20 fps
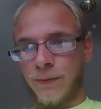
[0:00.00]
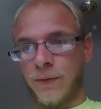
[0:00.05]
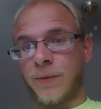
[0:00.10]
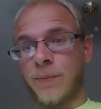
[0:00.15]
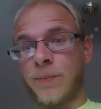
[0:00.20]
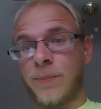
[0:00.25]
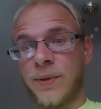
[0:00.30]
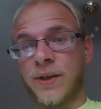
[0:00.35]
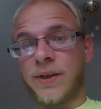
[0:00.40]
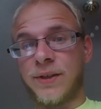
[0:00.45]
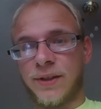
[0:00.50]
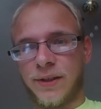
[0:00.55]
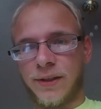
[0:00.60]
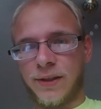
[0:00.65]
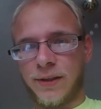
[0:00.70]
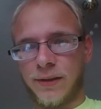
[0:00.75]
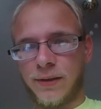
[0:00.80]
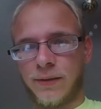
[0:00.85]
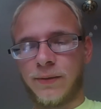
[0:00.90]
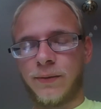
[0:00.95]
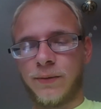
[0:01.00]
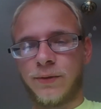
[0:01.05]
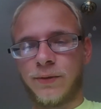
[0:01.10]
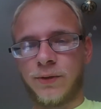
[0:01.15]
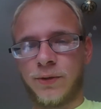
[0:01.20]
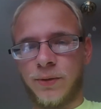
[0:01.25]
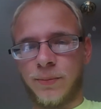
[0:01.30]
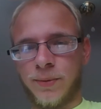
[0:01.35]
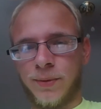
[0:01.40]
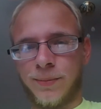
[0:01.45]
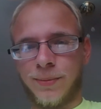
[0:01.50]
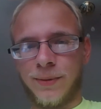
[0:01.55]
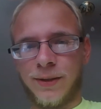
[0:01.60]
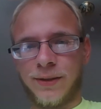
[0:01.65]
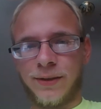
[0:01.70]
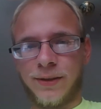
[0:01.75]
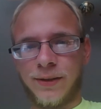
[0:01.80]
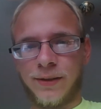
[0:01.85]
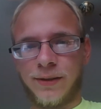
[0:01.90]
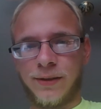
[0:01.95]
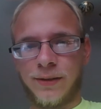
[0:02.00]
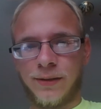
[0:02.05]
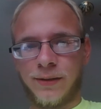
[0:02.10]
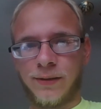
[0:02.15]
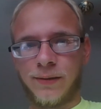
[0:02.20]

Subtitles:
We're busy. Super busy.